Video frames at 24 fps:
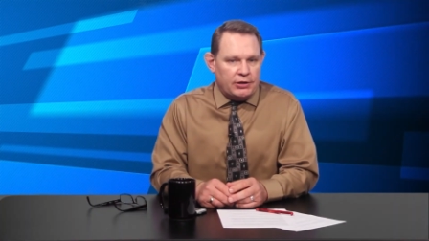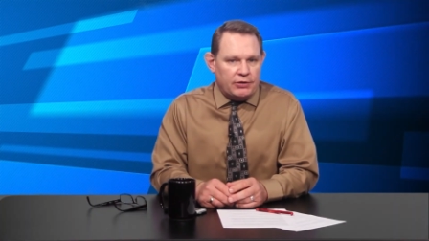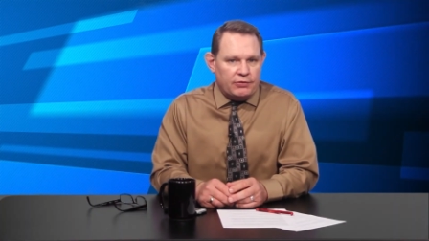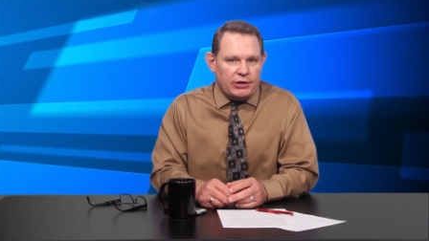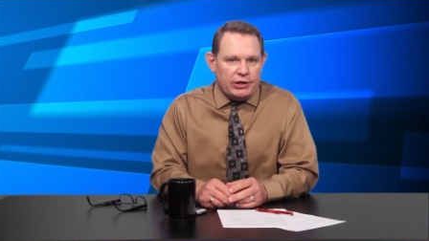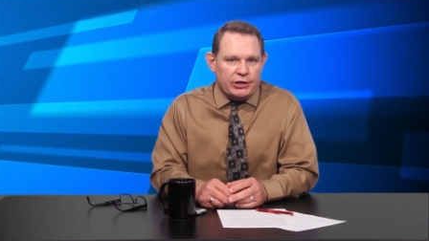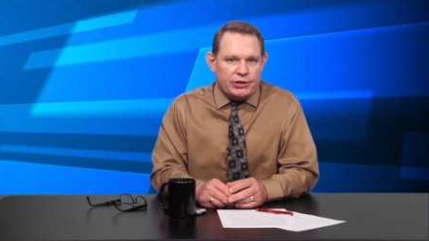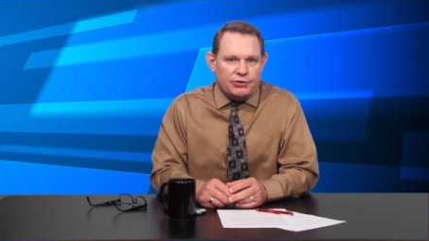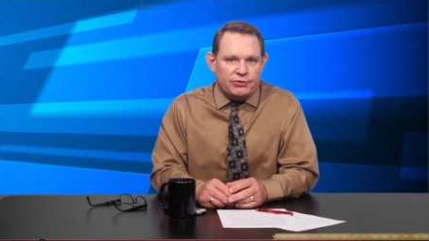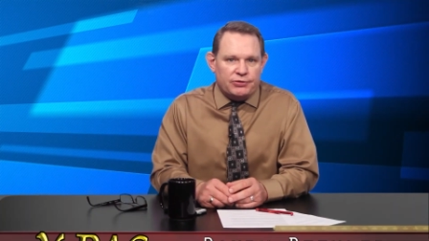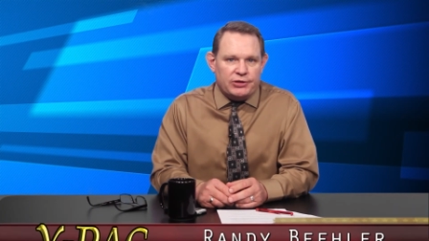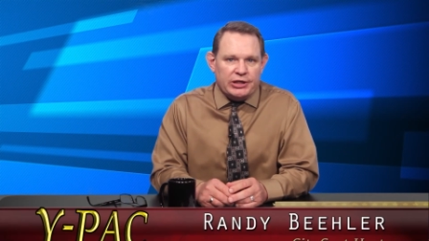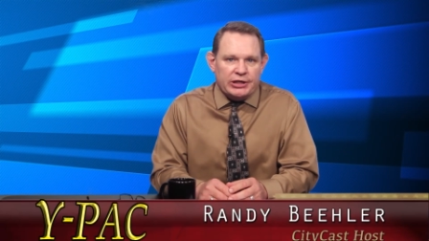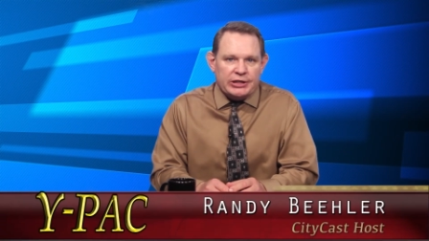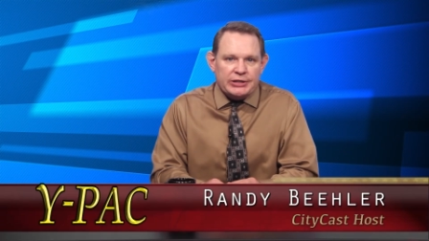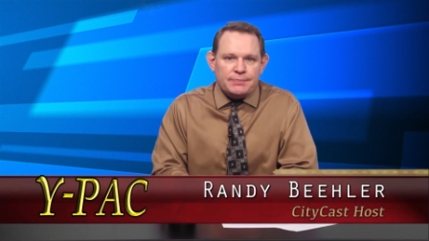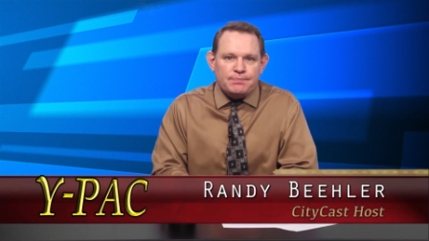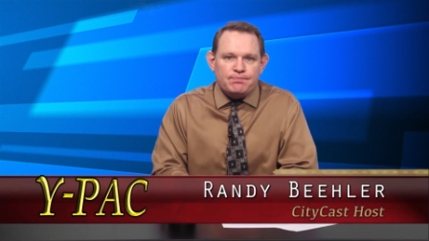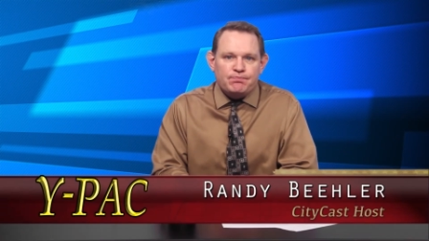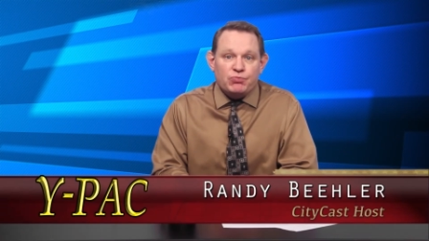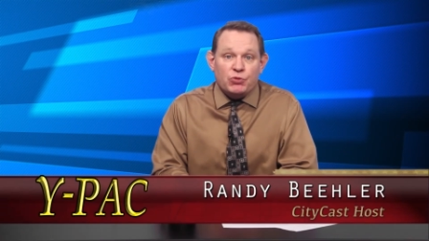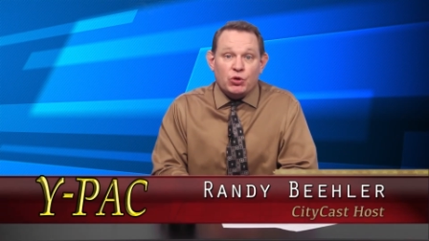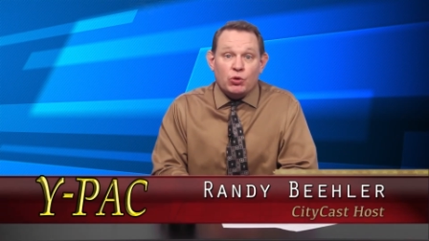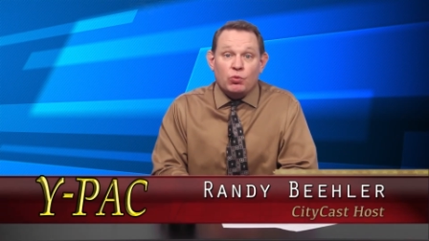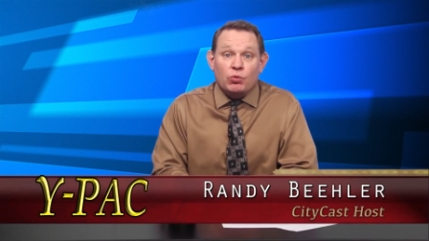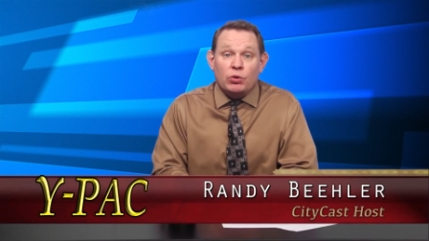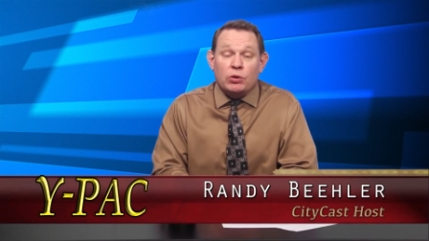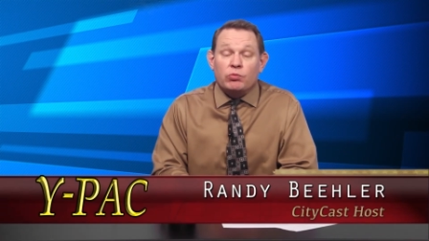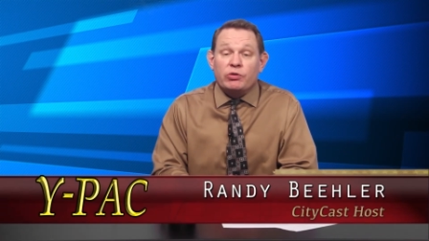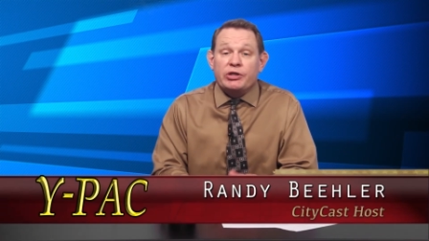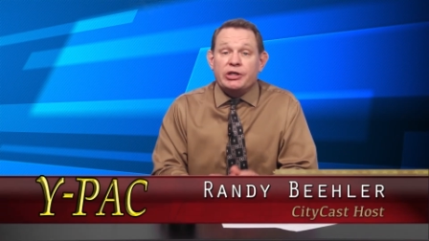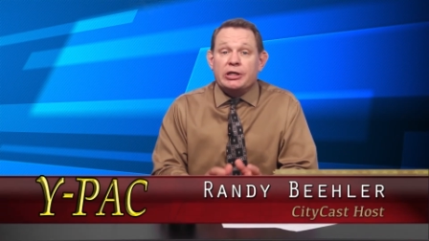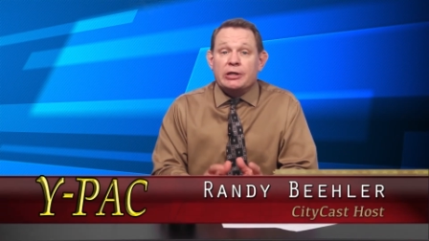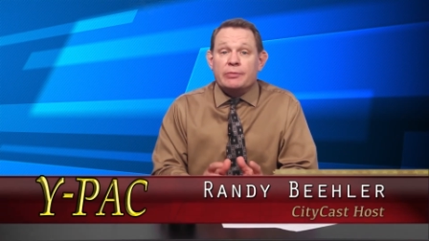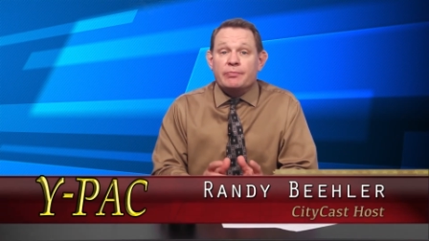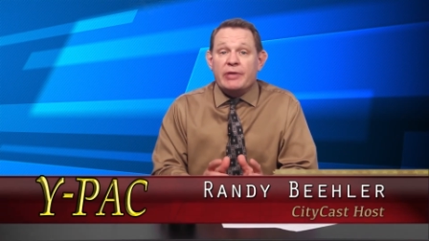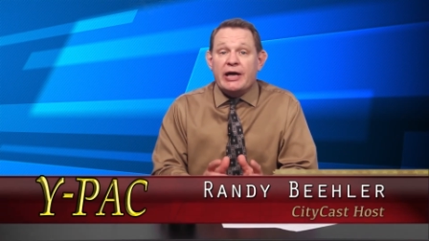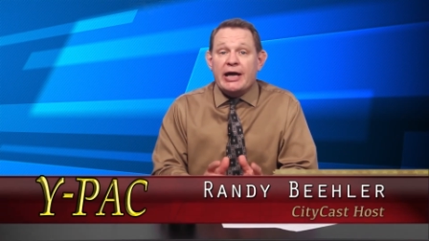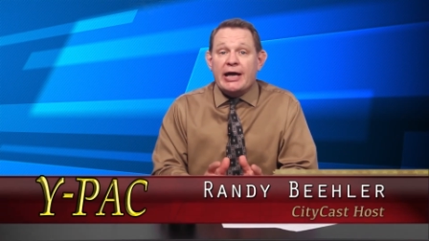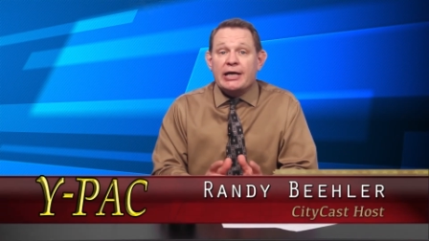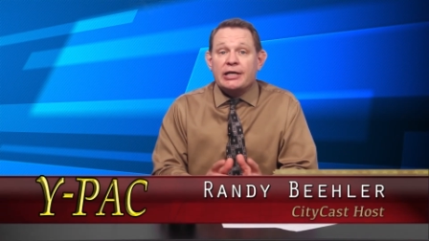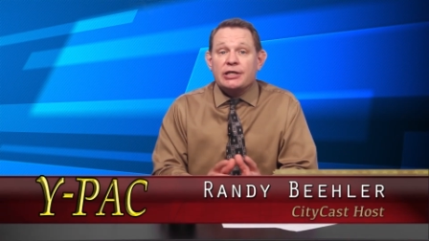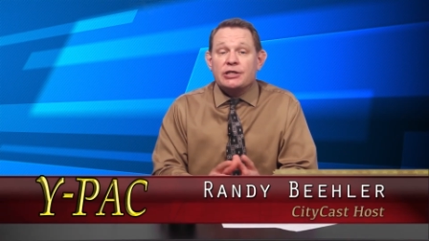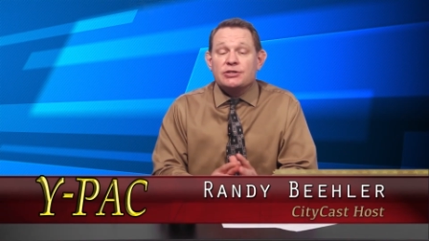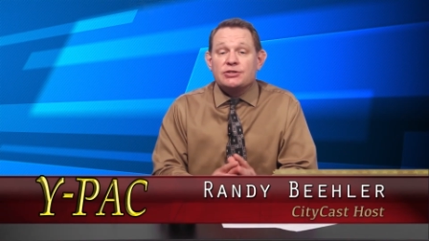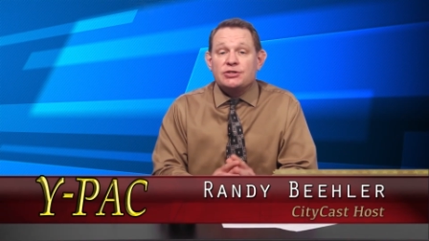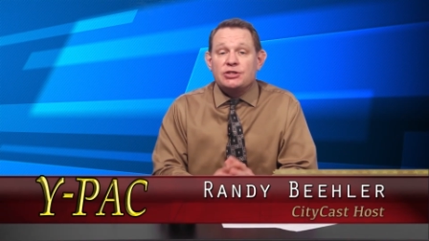Thank you, Ken. When we come back,